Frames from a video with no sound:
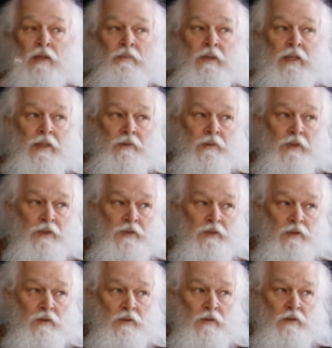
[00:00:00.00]
our
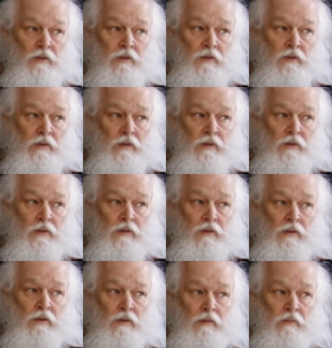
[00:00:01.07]
batteries.
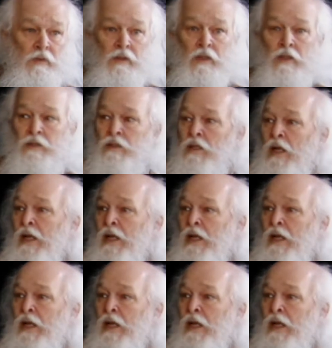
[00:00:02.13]
Because